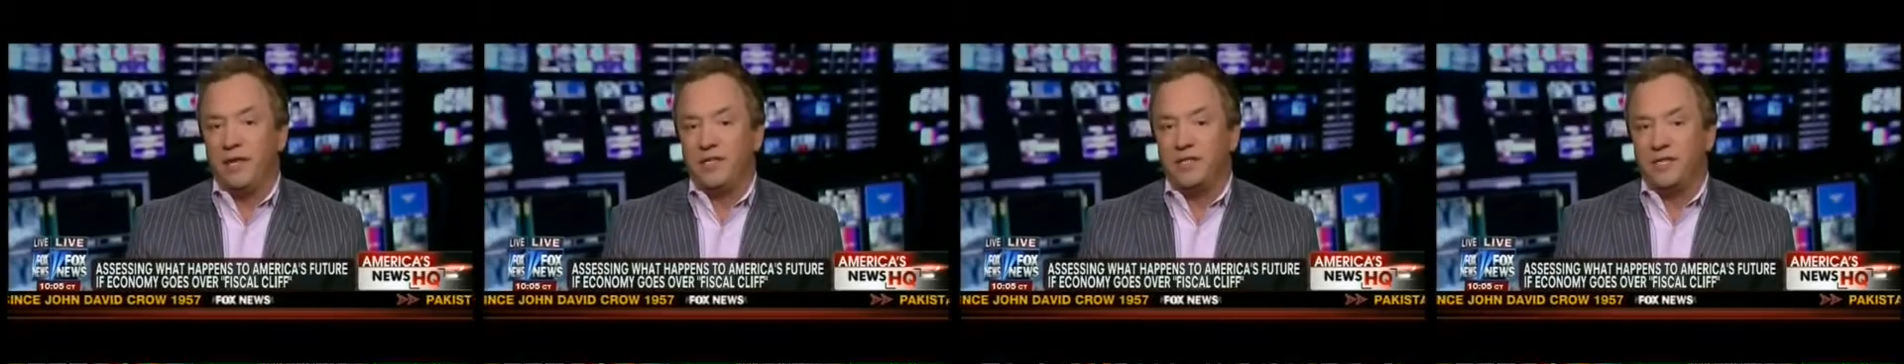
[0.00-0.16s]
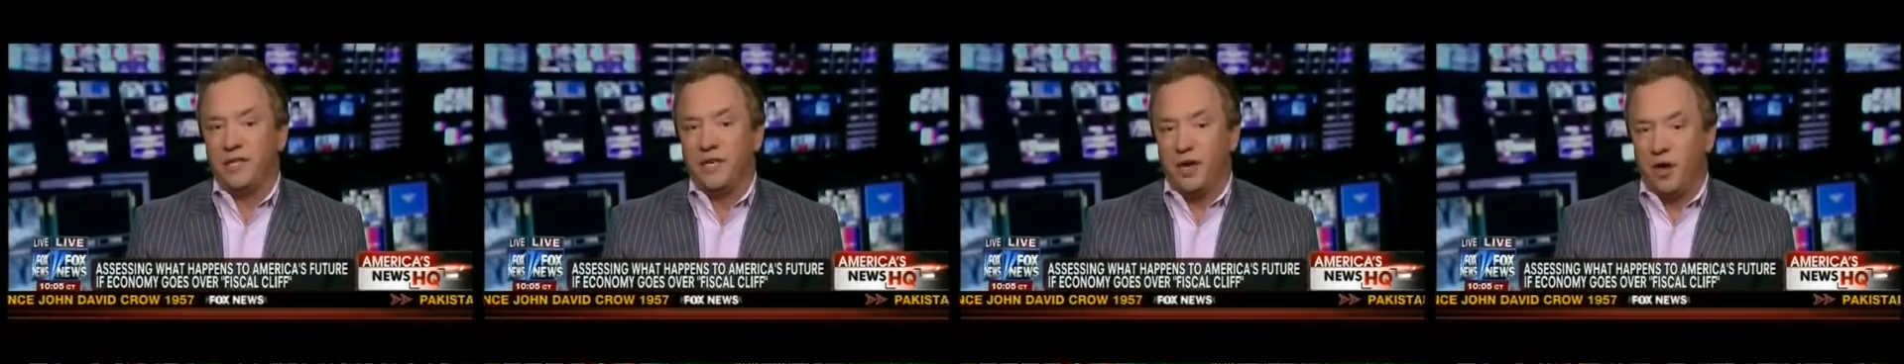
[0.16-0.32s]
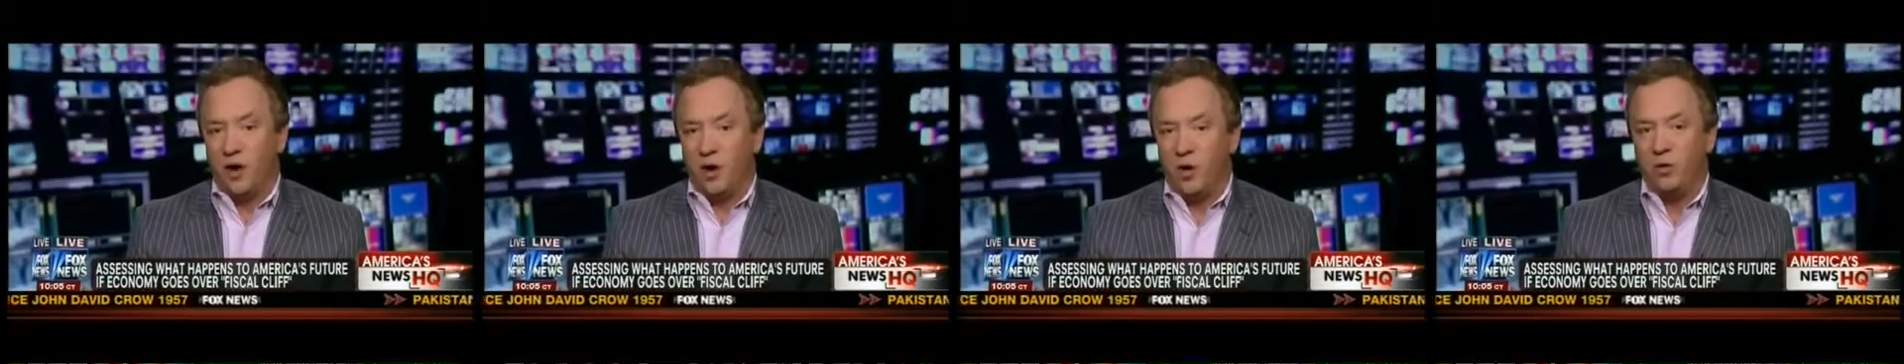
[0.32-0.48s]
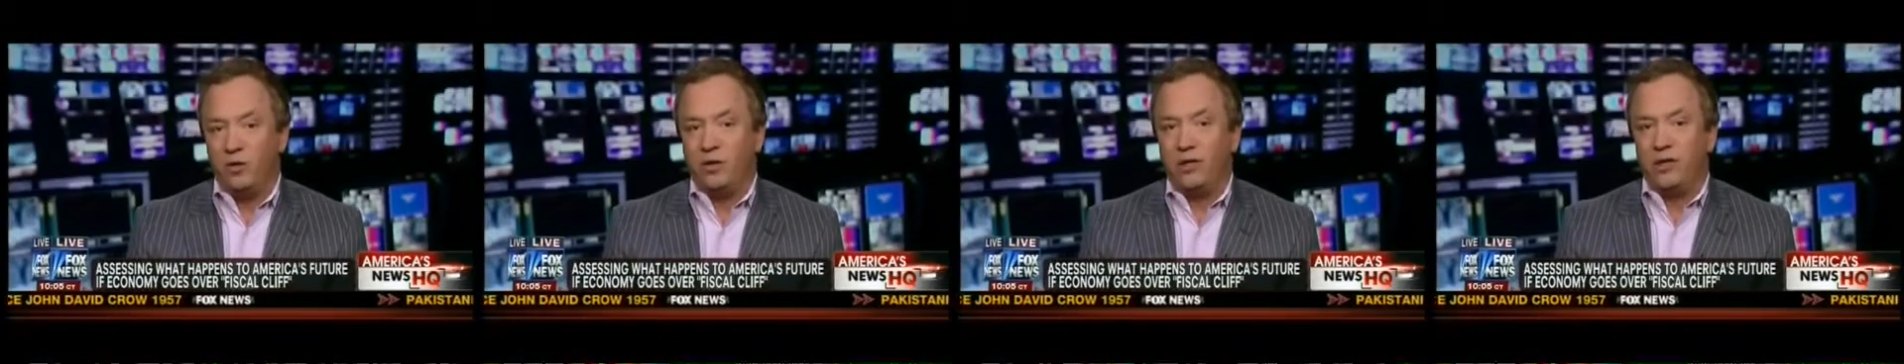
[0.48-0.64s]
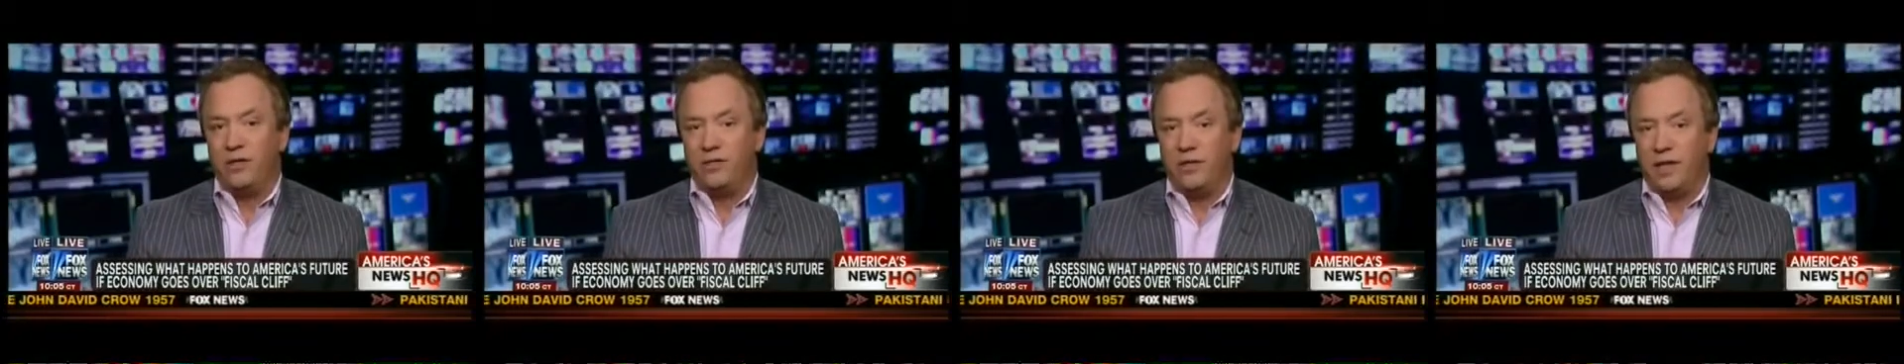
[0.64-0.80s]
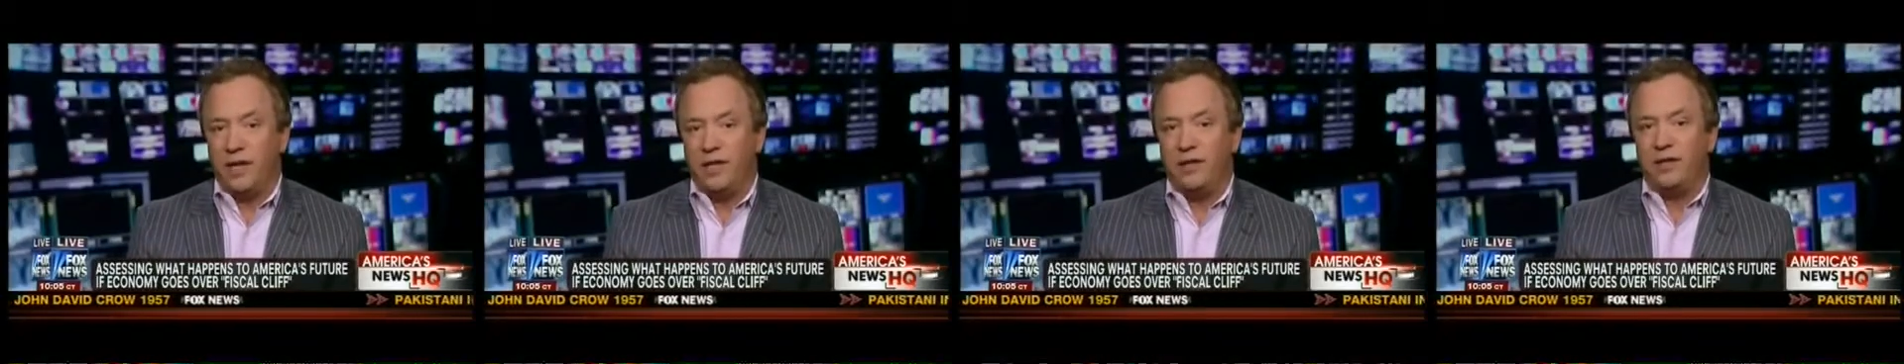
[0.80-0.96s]
is the only
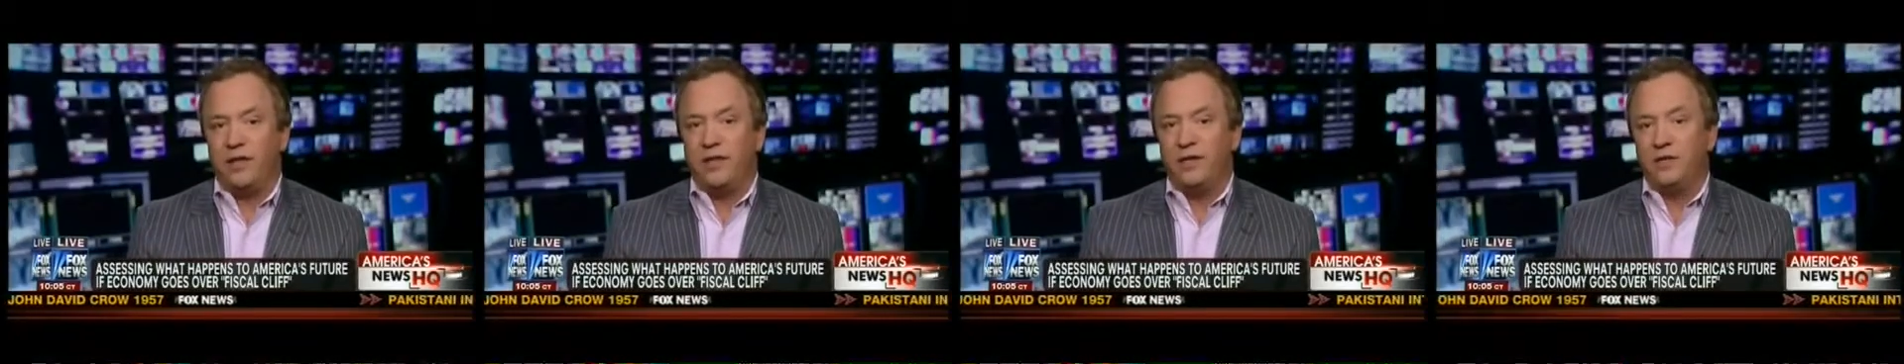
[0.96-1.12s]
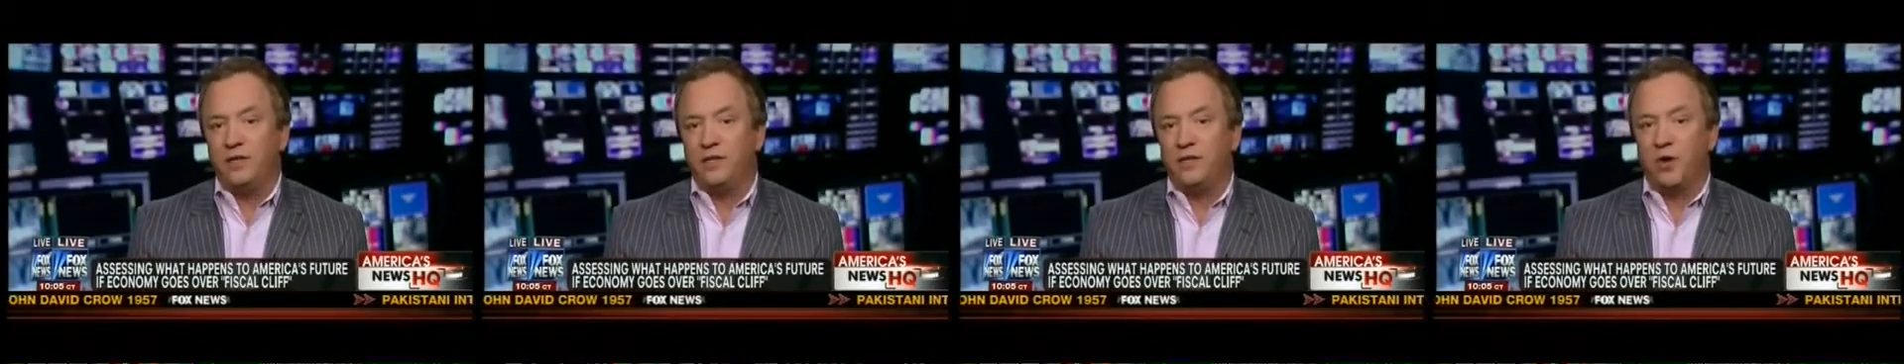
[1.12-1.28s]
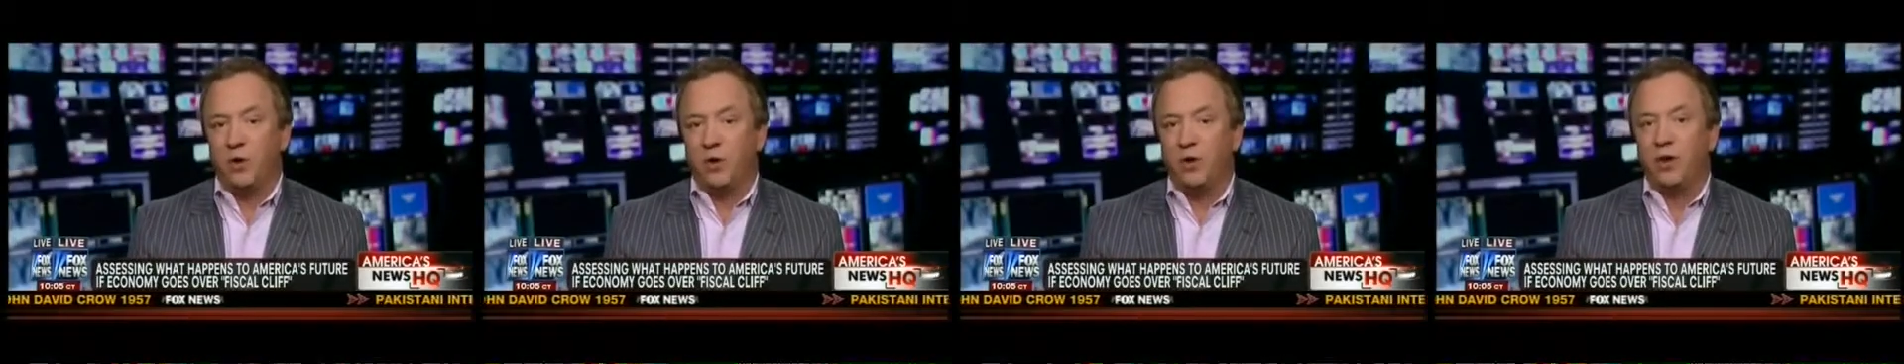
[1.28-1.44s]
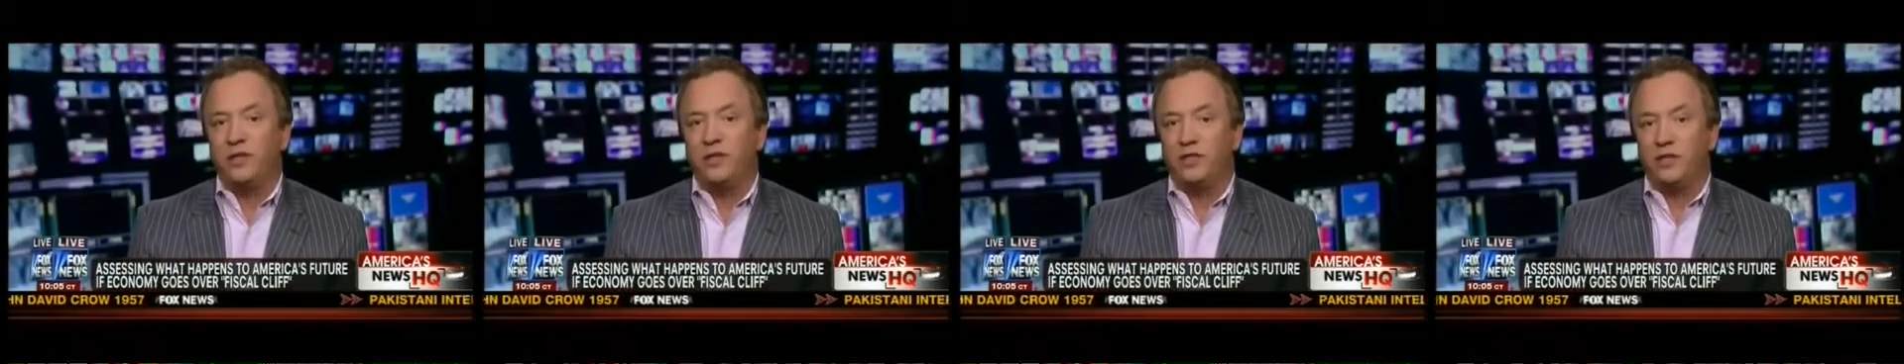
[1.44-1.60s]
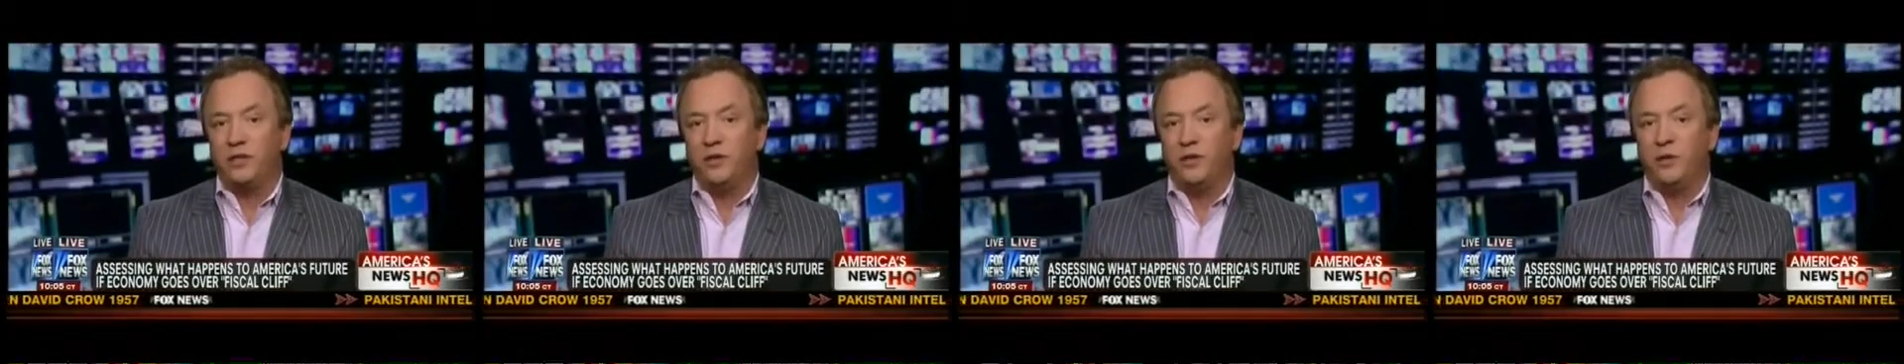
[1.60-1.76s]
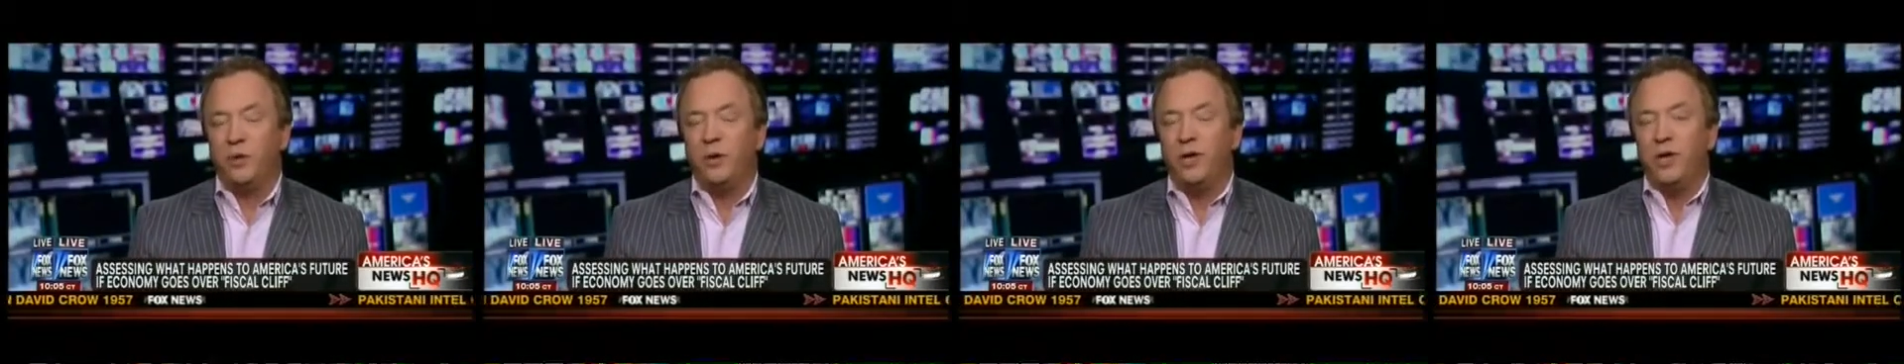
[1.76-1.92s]
thing that is going
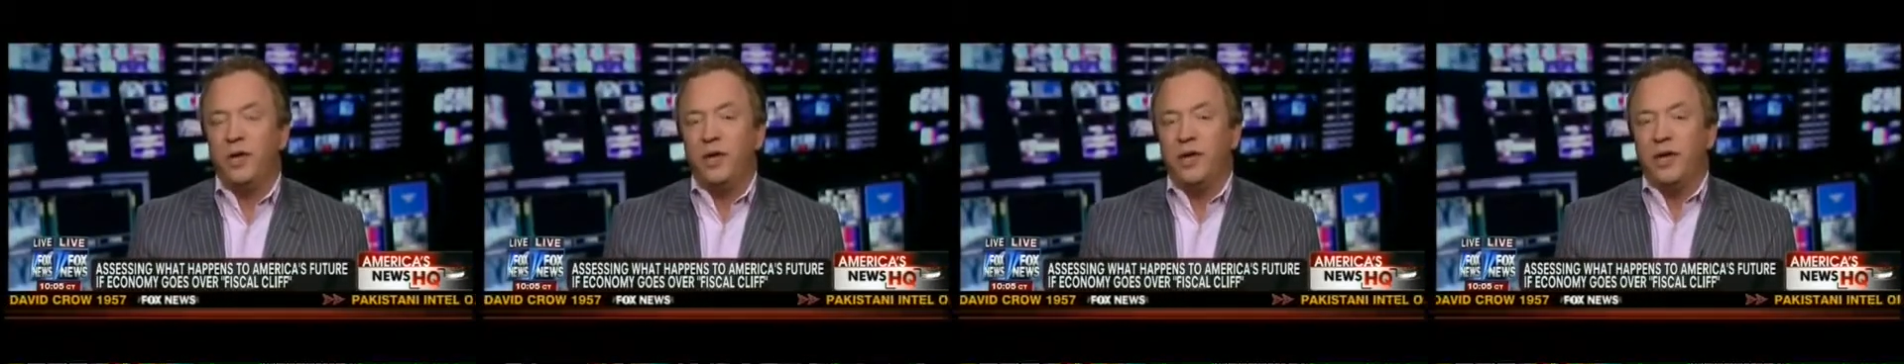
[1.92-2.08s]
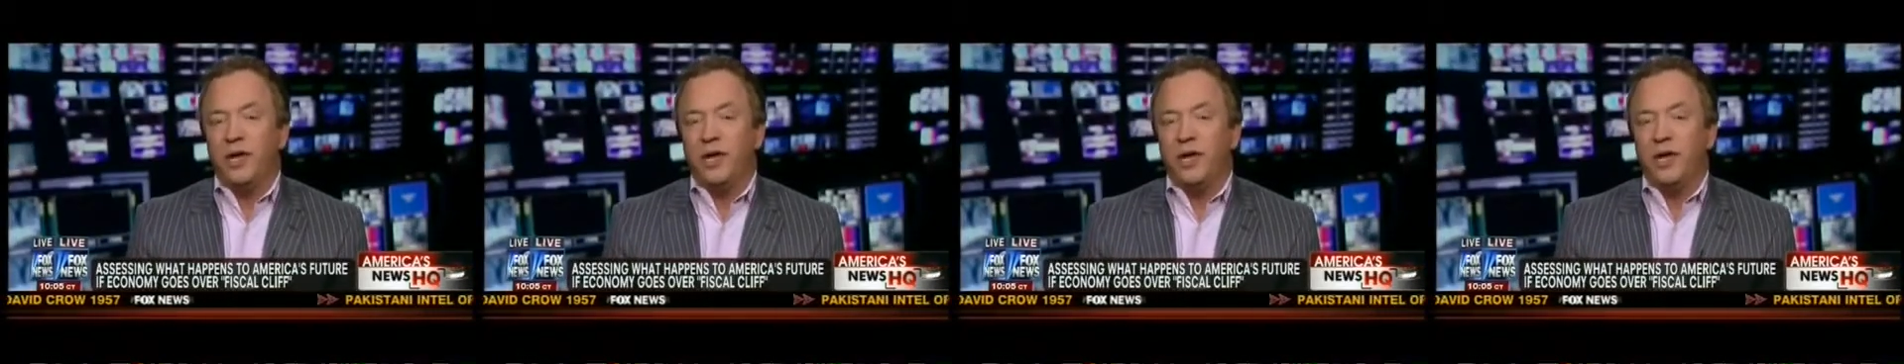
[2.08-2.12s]
to,